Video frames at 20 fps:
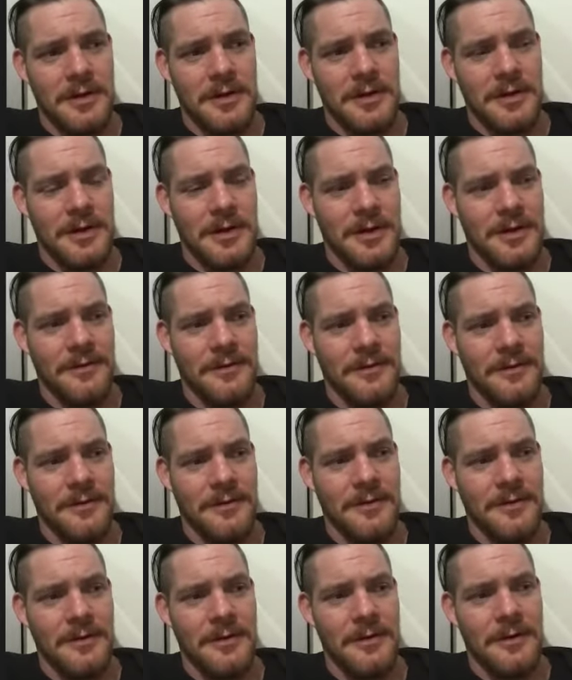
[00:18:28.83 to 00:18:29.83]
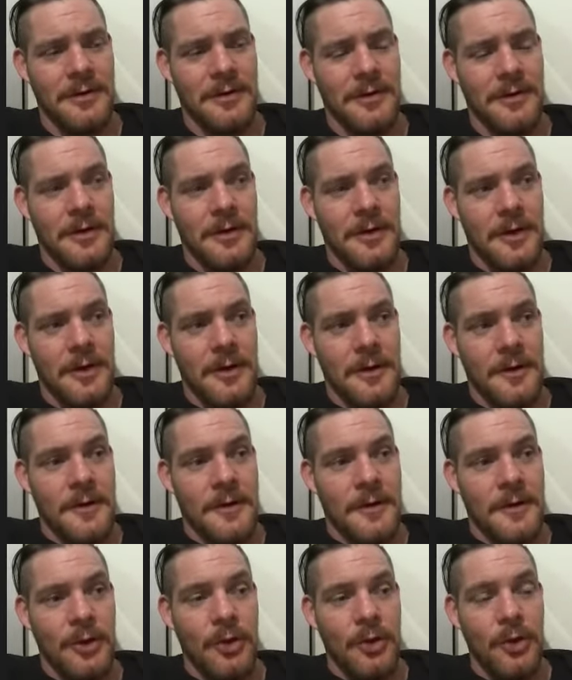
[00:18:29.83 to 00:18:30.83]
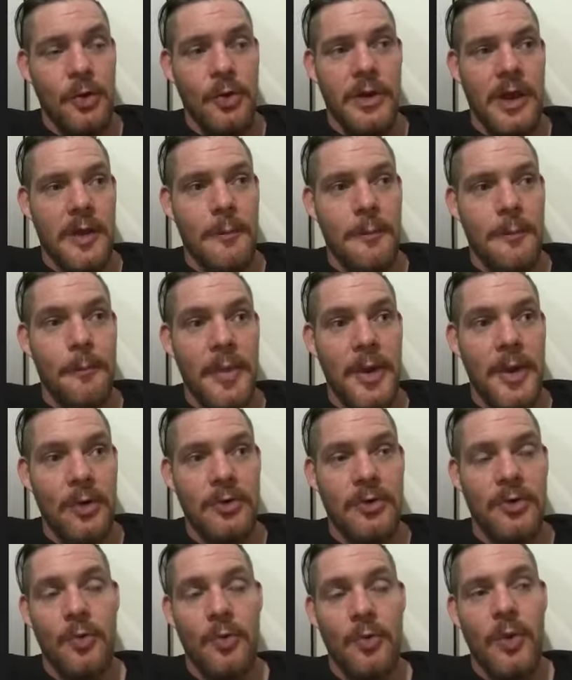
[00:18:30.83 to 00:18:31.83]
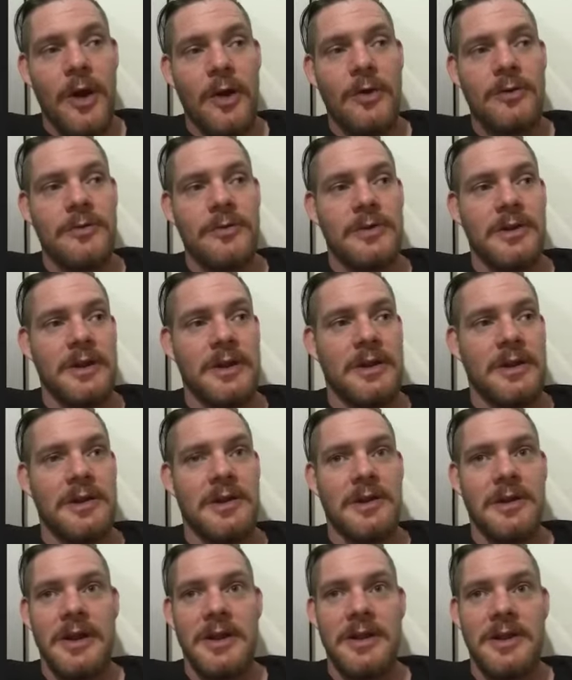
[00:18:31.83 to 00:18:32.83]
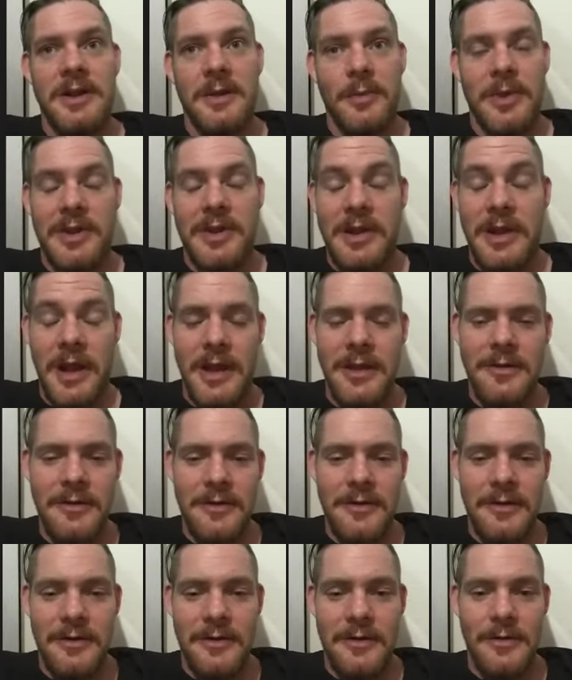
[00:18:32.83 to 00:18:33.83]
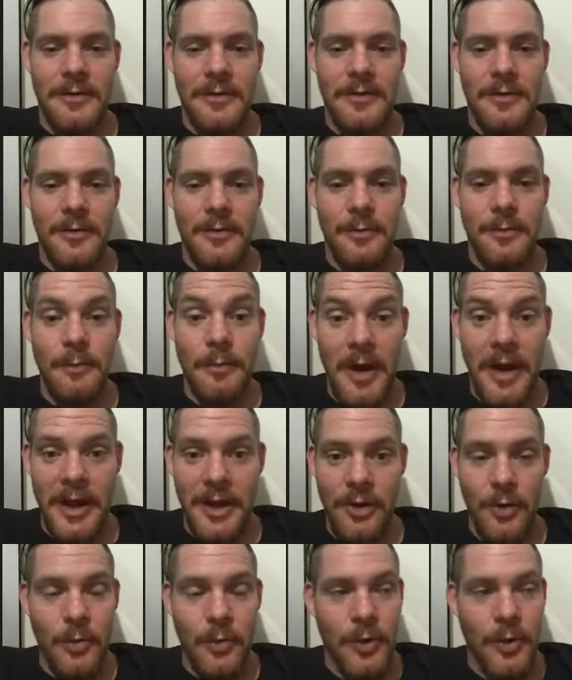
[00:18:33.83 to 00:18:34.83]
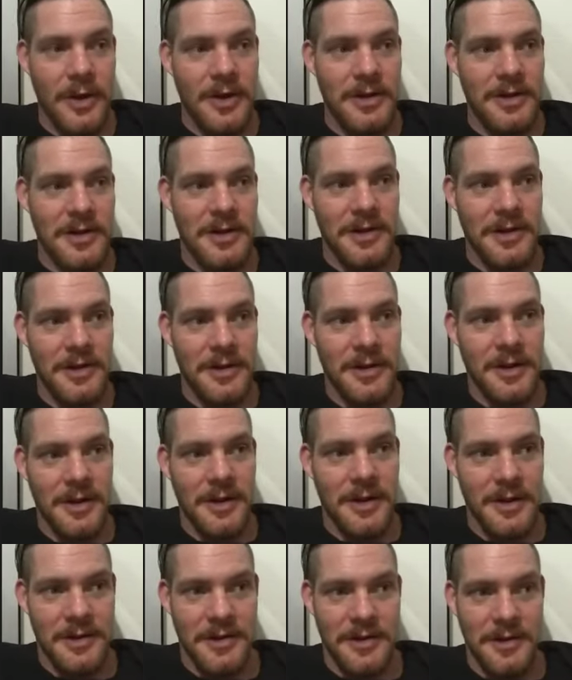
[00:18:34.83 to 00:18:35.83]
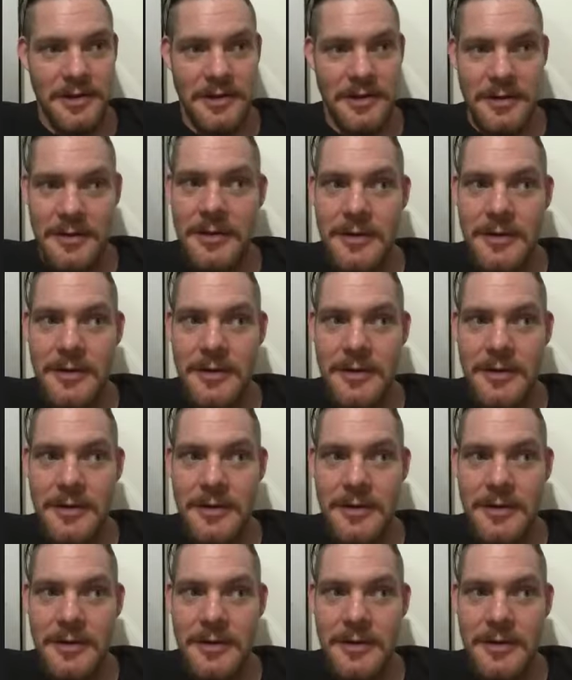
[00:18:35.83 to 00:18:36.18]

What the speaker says: And you can build a world inside someone's head by your words is